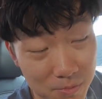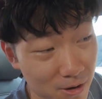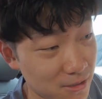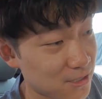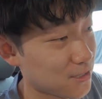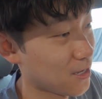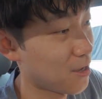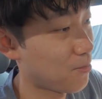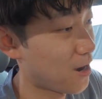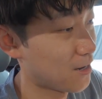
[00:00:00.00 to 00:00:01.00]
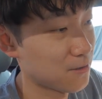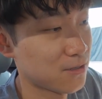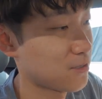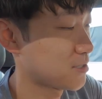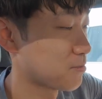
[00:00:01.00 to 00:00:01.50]
Parts. I bought
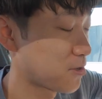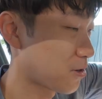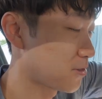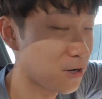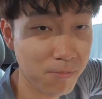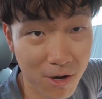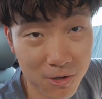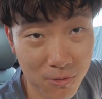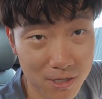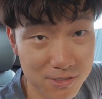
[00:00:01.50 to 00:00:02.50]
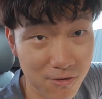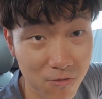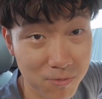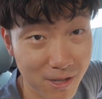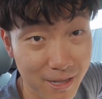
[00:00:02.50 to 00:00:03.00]
some third-party ones, and
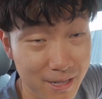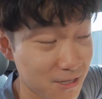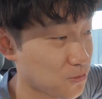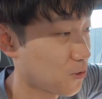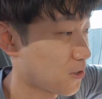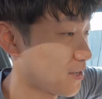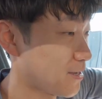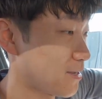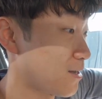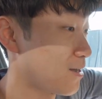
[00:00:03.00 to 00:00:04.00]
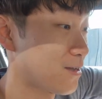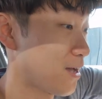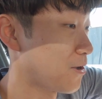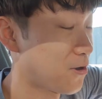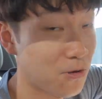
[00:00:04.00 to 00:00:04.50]
hopefully I can get this working.
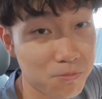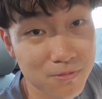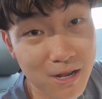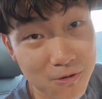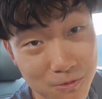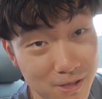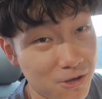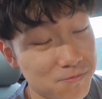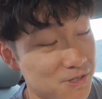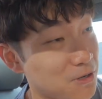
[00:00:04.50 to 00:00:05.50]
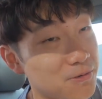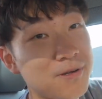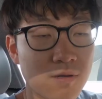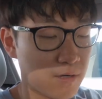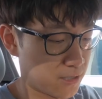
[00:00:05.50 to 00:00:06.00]
I really hope so.
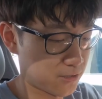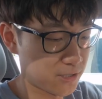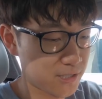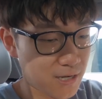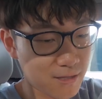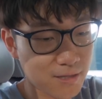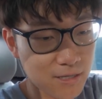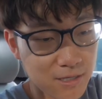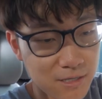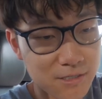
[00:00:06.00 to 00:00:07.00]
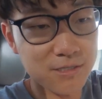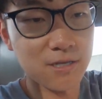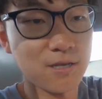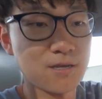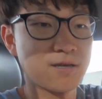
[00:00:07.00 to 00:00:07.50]
All right, so I just got these
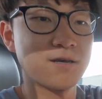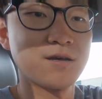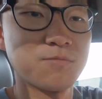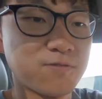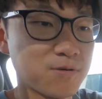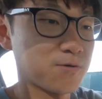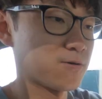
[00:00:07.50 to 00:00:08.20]
from